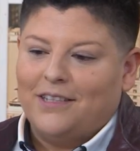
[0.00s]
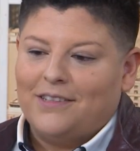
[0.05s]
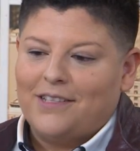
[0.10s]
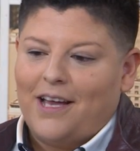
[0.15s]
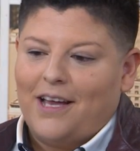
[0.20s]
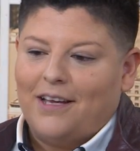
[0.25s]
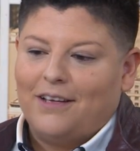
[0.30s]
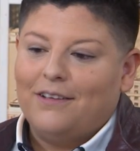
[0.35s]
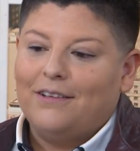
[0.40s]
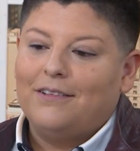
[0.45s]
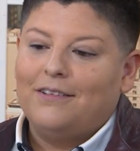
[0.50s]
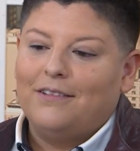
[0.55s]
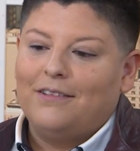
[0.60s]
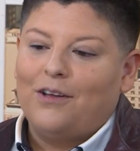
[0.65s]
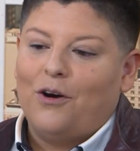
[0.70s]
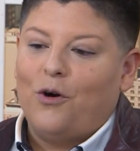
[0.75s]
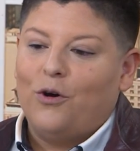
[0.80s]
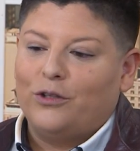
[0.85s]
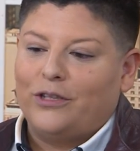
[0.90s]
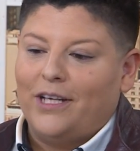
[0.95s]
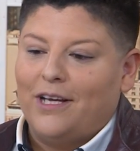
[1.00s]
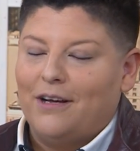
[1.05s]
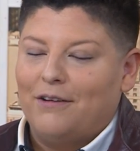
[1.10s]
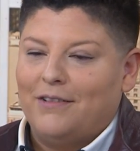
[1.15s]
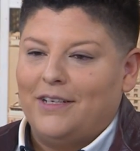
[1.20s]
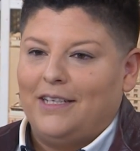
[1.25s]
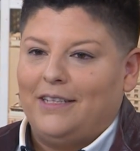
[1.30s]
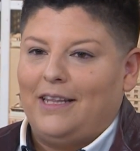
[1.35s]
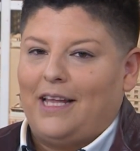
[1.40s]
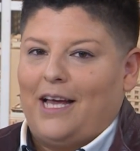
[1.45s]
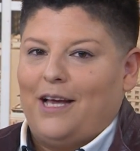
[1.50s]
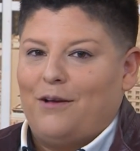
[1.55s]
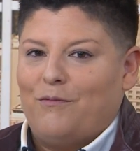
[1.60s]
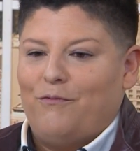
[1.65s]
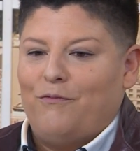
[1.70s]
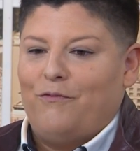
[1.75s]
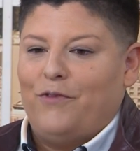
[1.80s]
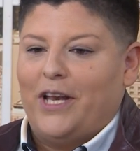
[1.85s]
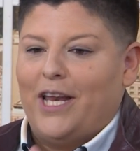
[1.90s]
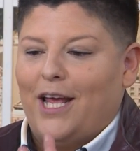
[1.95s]
it's like the whole thing of it,
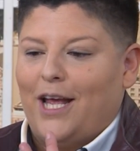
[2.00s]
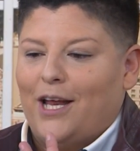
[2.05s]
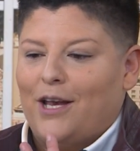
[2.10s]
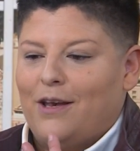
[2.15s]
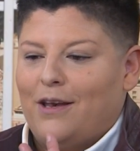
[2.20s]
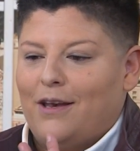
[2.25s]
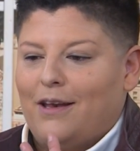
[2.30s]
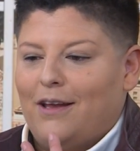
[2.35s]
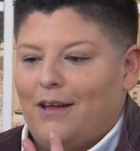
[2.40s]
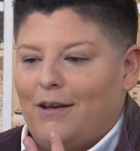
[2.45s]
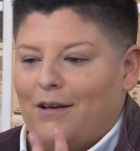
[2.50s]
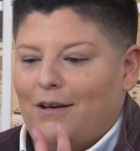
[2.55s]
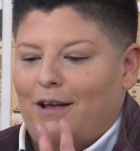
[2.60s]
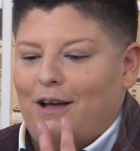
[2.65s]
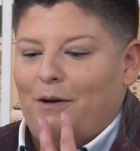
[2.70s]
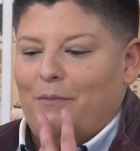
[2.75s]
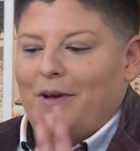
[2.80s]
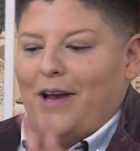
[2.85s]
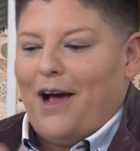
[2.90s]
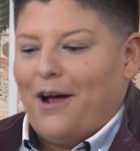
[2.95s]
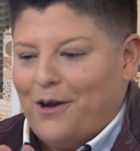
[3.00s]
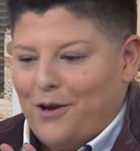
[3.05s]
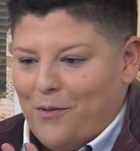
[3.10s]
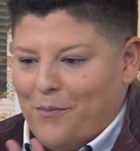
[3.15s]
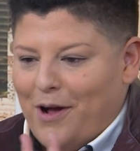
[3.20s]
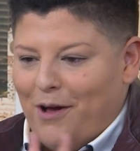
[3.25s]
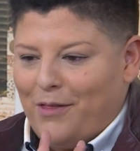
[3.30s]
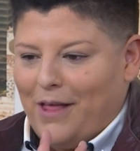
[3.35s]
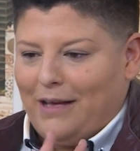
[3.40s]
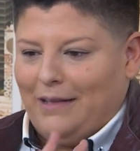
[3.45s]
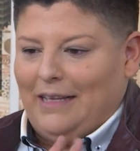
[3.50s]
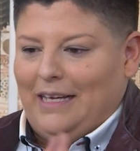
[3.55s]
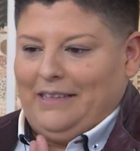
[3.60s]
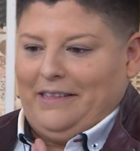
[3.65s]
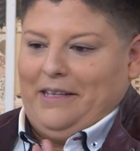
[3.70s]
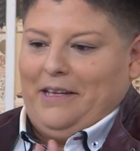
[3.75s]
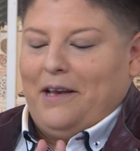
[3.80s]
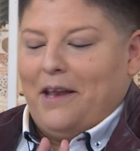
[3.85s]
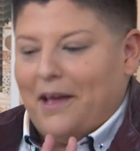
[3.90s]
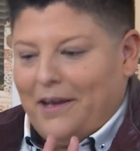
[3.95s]
like fitting in and coming out of your mouth like
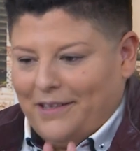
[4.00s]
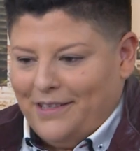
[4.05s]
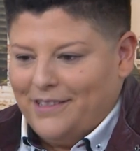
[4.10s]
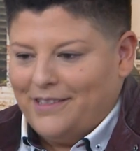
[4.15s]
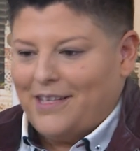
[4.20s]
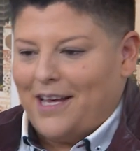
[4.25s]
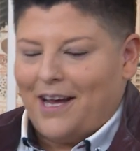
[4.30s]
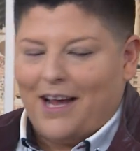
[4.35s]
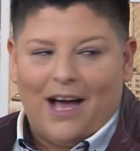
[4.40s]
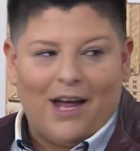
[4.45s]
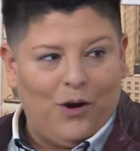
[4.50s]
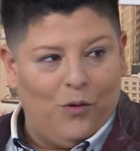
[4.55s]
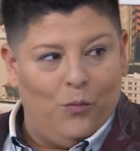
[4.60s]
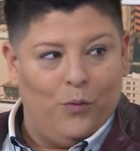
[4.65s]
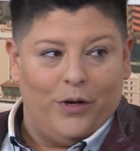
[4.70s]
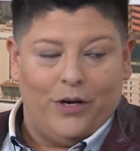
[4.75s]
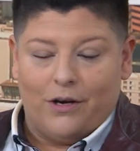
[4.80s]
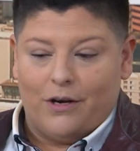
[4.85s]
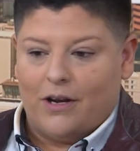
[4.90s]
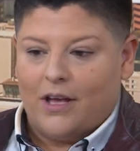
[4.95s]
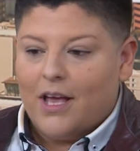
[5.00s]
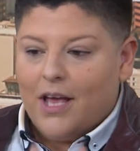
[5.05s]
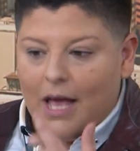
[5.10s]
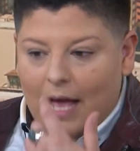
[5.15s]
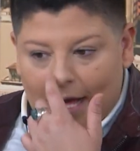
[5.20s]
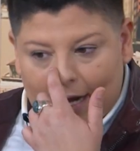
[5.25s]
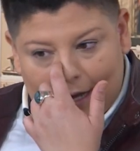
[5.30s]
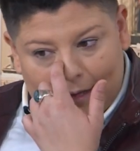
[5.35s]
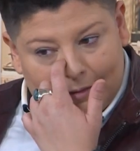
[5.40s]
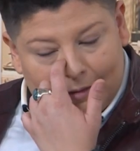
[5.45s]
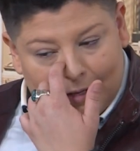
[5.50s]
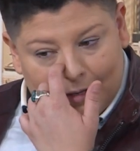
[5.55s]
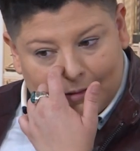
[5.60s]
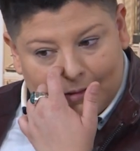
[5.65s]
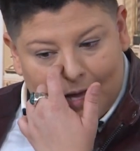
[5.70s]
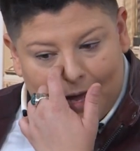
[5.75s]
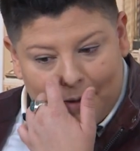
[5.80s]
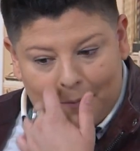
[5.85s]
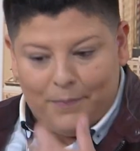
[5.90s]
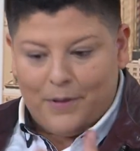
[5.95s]
Latina, it's like kind of weird. And I think
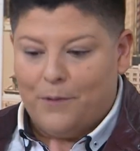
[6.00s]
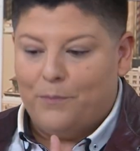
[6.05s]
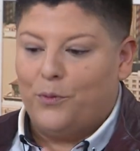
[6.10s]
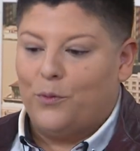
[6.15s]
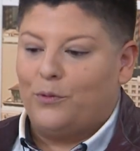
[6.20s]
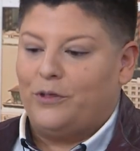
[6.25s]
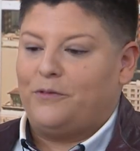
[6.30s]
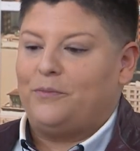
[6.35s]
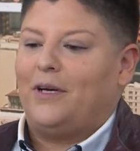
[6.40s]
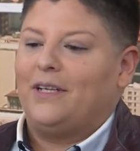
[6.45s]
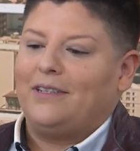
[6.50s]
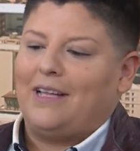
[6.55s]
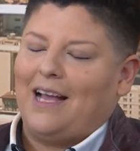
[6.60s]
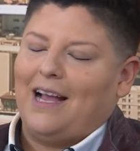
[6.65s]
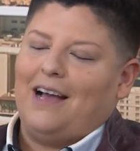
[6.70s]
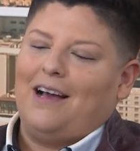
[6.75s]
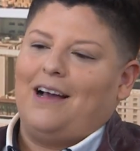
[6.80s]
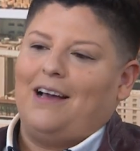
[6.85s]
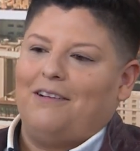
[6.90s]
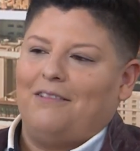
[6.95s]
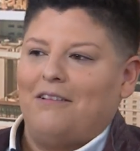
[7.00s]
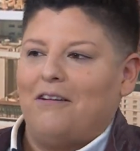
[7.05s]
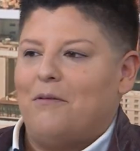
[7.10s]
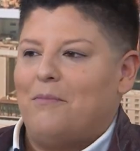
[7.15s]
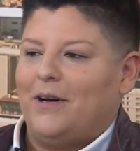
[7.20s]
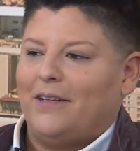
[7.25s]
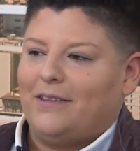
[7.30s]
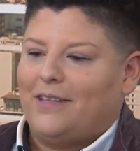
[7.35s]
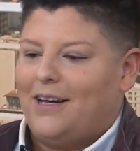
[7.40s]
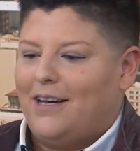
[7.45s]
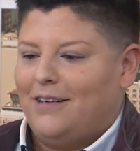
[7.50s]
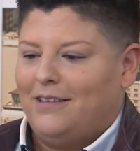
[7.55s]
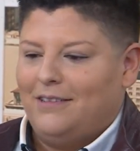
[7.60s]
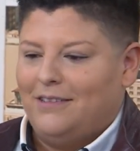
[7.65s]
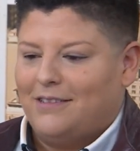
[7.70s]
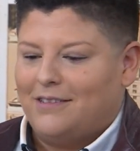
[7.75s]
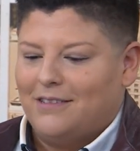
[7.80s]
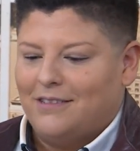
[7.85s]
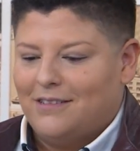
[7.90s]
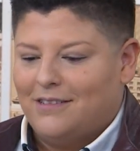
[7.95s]
that people respond like, I don't know about that and
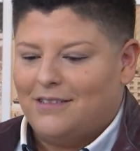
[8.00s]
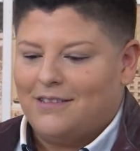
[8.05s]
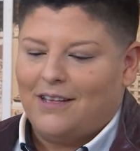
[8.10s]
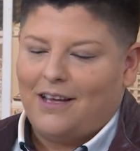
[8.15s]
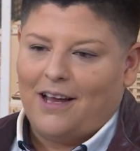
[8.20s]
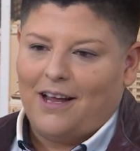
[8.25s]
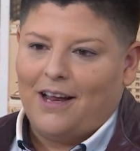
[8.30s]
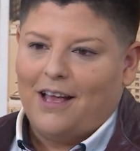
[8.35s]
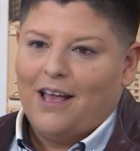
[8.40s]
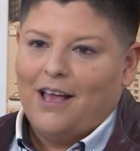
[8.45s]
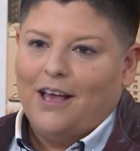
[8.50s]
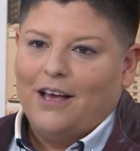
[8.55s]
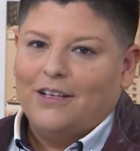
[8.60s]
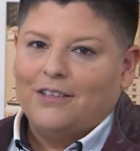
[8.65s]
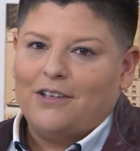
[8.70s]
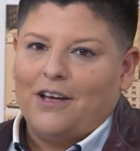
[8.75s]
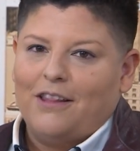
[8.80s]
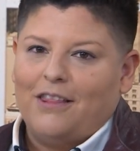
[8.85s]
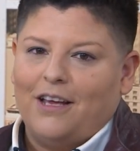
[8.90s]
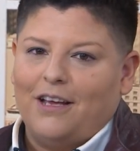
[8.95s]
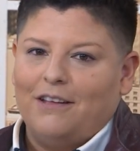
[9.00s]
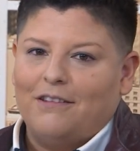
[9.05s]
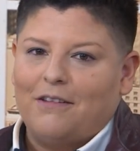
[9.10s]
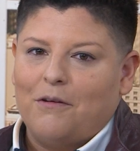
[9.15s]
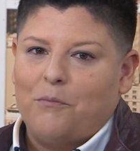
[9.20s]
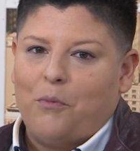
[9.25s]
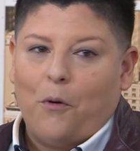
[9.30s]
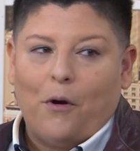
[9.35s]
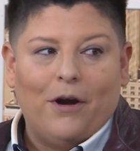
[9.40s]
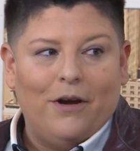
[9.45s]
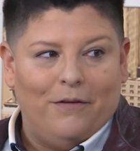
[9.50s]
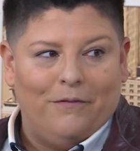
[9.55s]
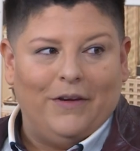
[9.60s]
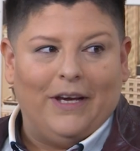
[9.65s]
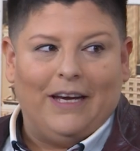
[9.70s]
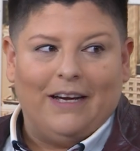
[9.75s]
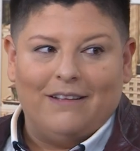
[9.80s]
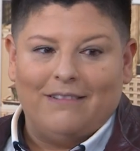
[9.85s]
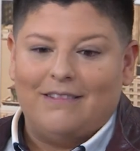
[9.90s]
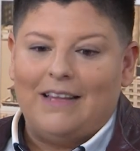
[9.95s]
this and that. So I think it's important
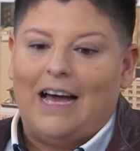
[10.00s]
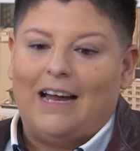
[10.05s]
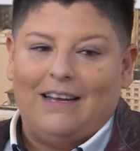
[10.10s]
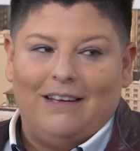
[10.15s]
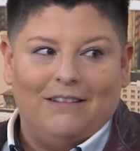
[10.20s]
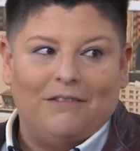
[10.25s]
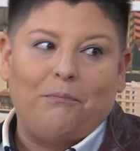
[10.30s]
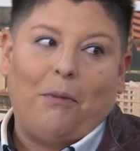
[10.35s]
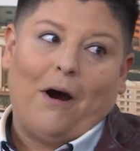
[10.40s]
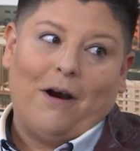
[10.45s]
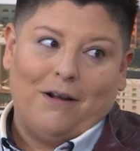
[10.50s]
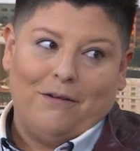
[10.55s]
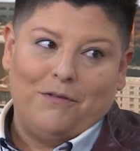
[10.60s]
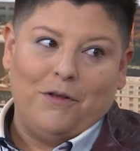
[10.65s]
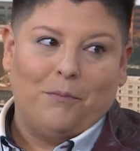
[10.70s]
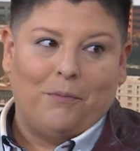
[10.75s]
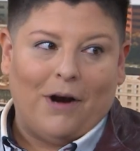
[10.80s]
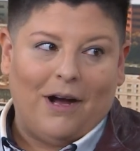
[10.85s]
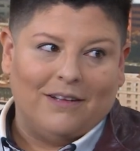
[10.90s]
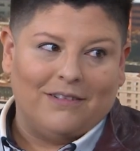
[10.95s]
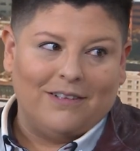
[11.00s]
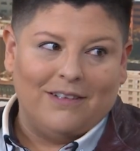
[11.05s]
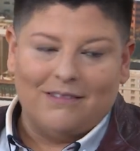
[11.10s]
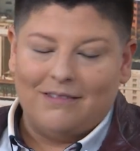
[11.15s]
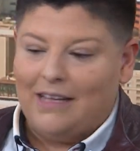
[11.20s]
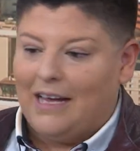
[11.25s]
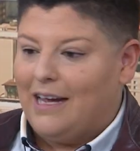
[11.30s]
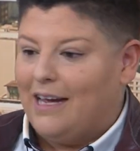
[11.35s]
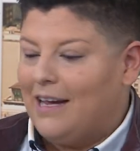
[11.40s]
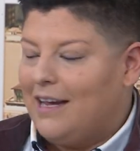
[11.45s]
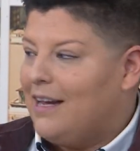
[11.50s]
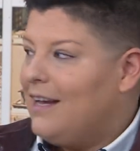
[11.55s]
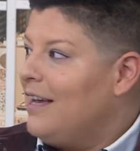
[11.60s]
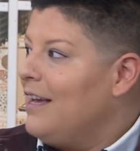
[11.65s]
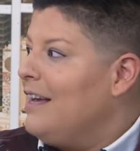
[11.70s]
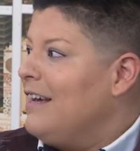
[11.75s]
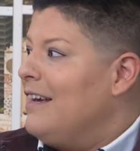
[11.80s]
because that is part of the process. Like